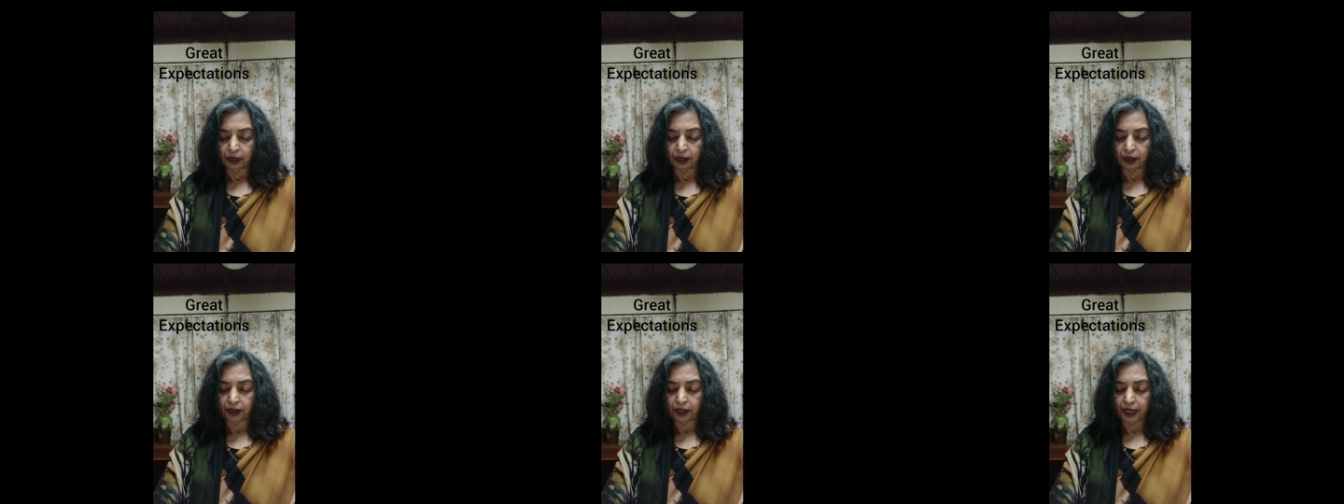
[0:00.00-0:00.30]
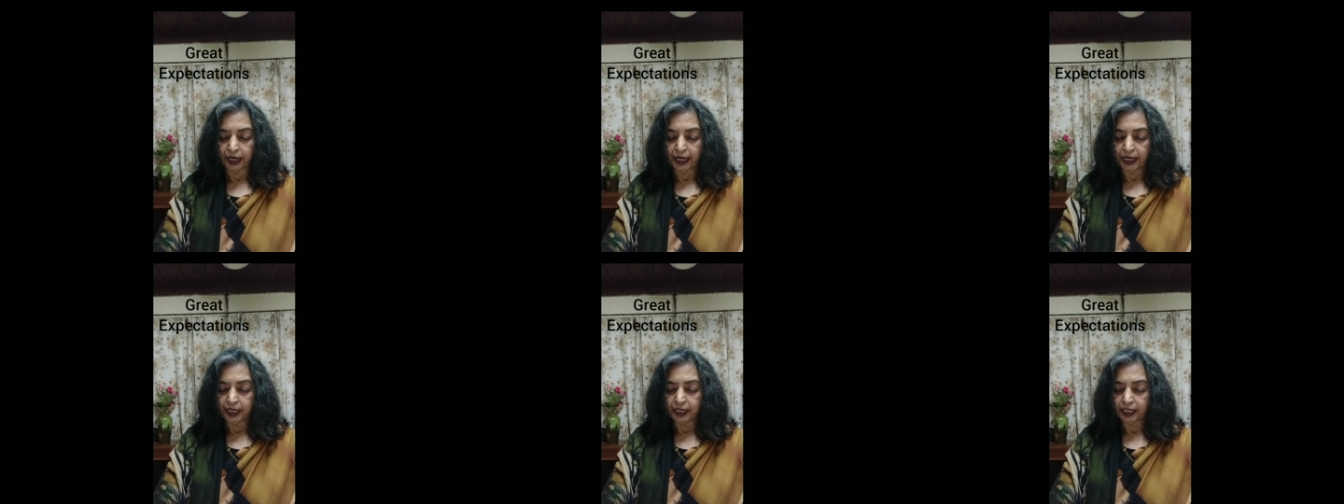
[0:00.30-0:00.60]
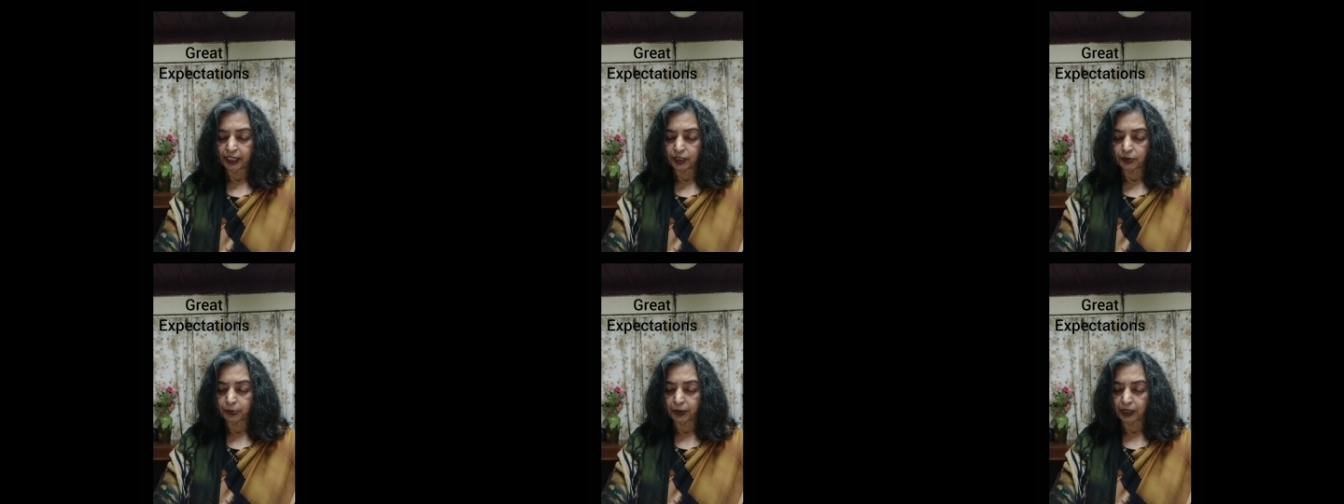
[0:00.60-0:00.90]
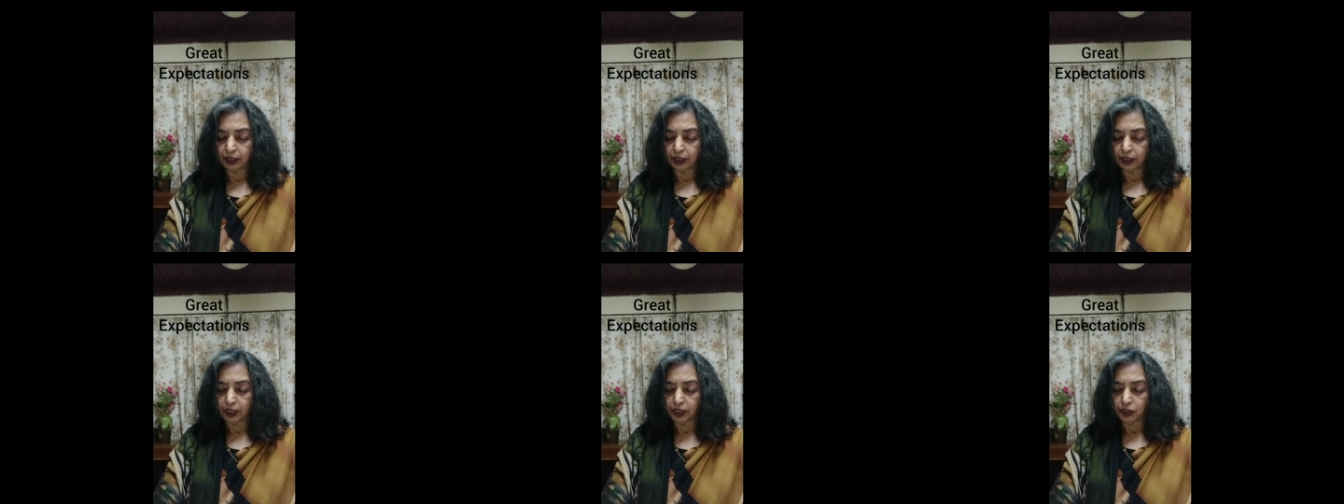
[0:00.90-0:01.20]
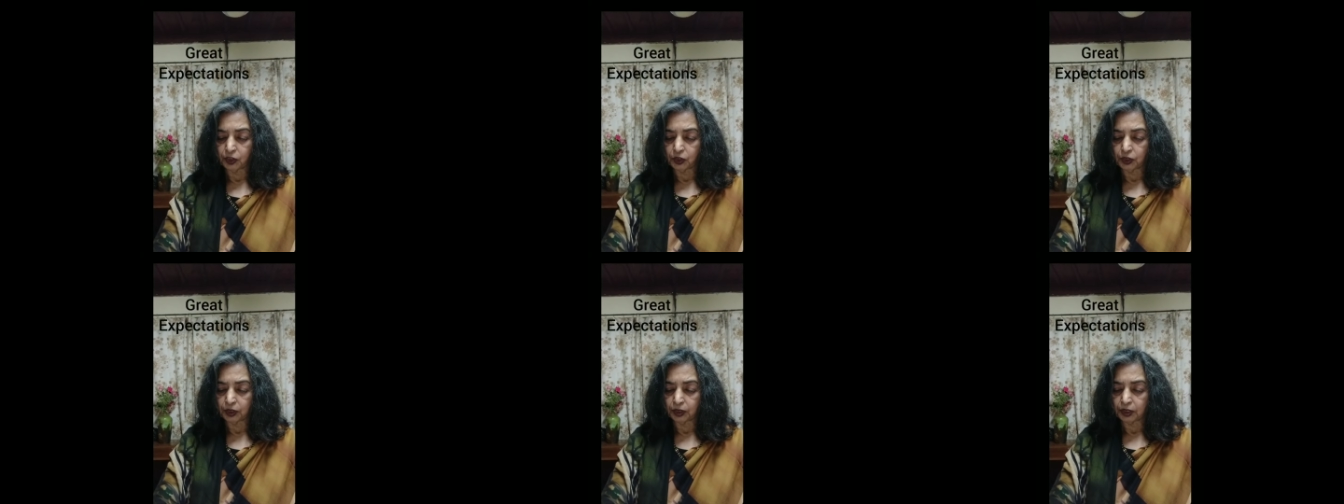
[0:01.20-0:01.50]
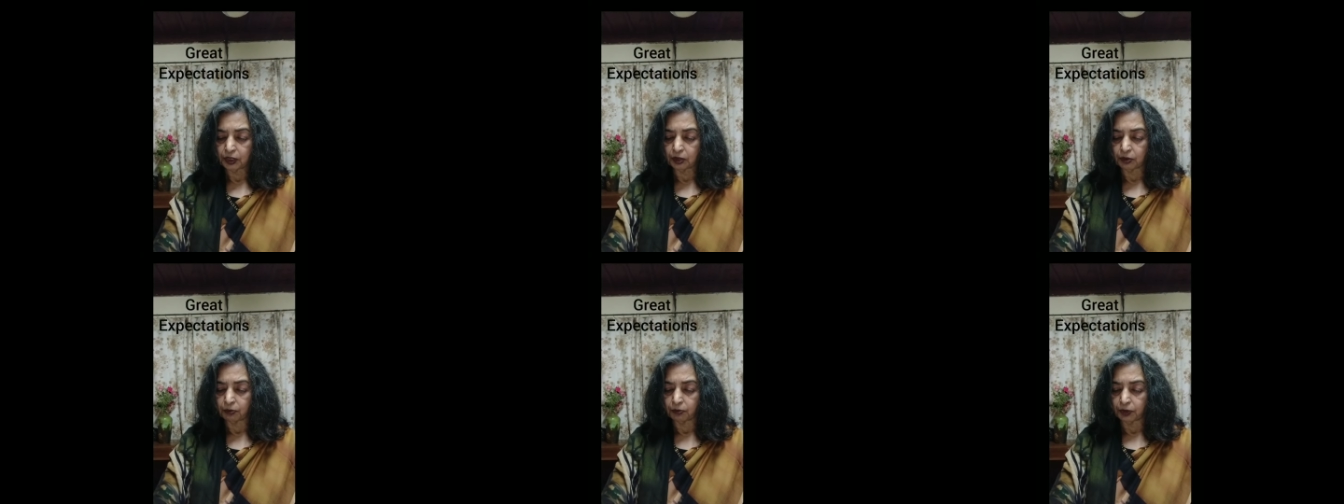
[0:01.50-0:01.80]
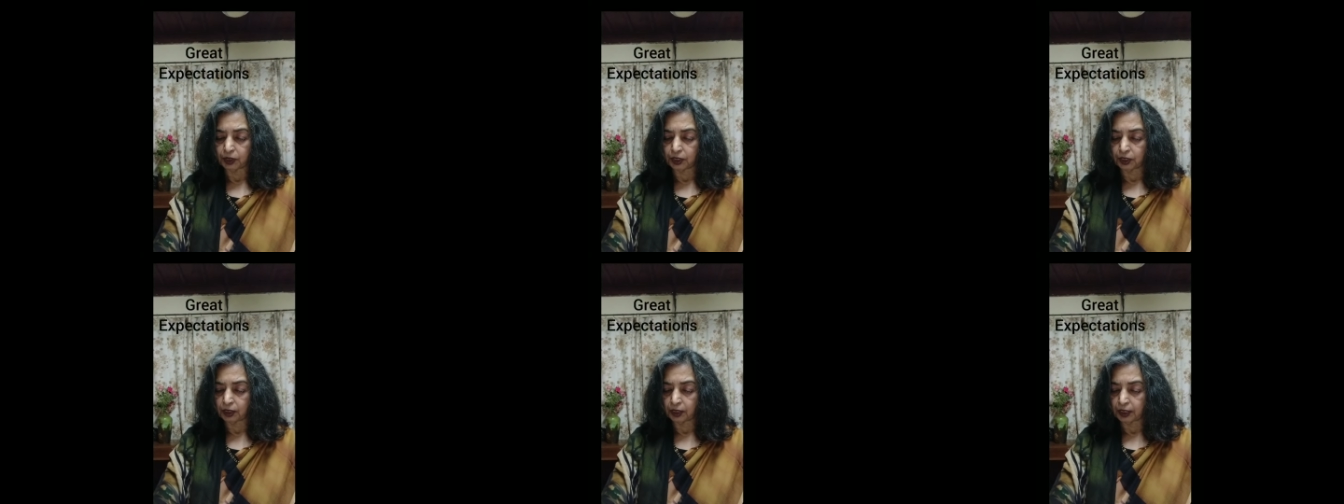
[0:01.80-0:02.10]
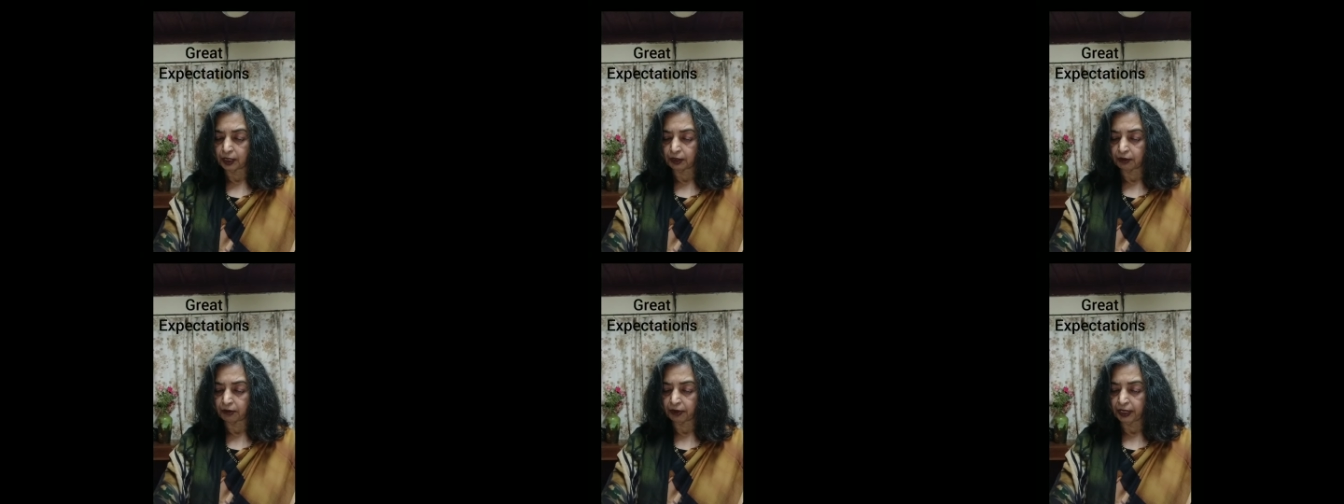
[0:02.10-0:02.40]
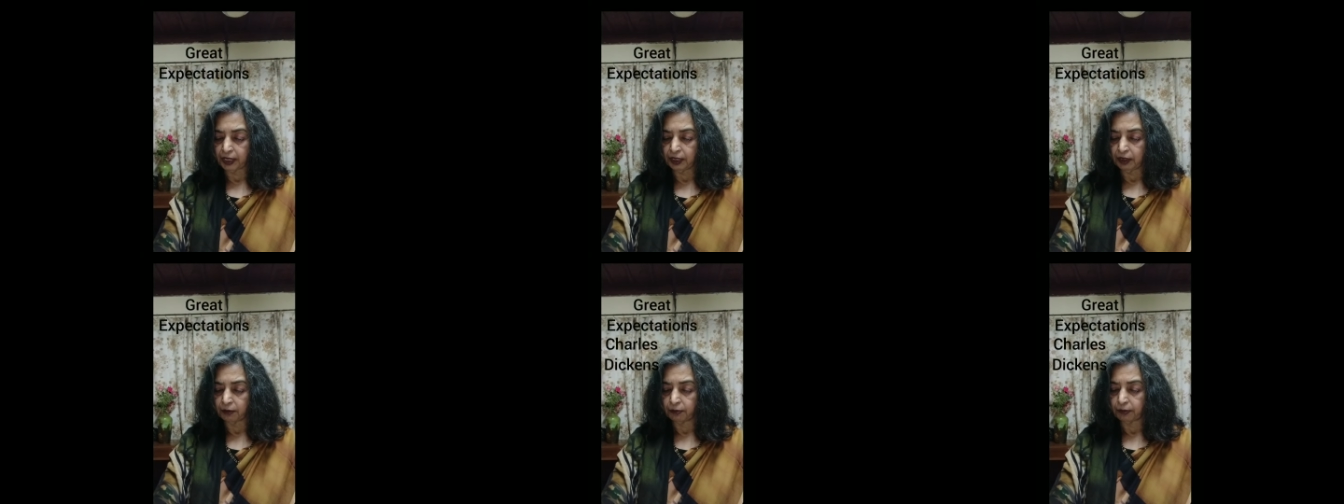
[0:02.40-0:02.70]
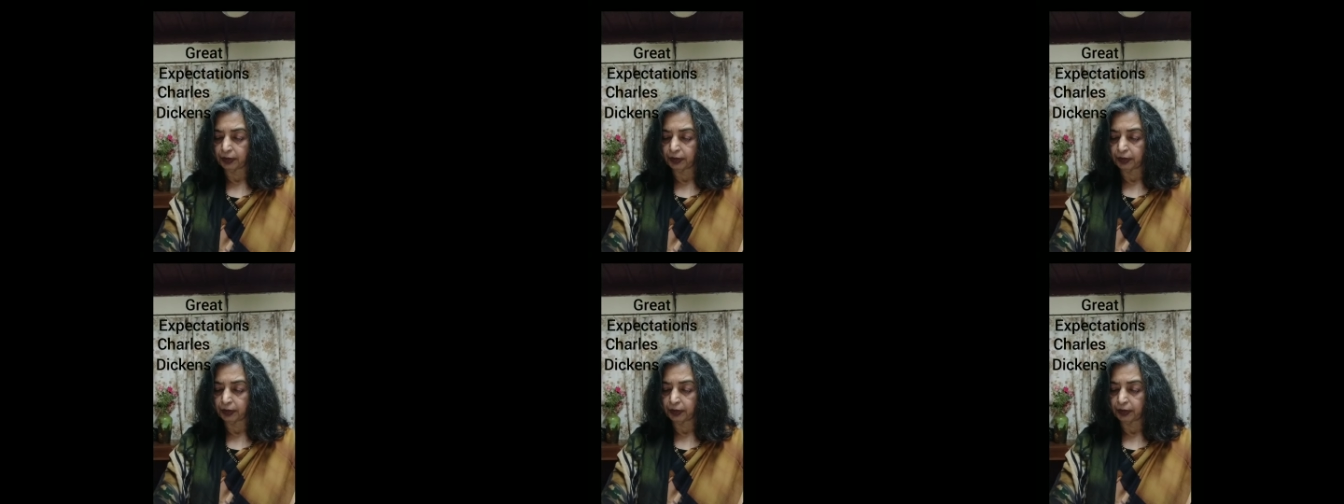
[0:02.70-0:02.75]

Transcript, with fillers: Great Expectations, Matilda read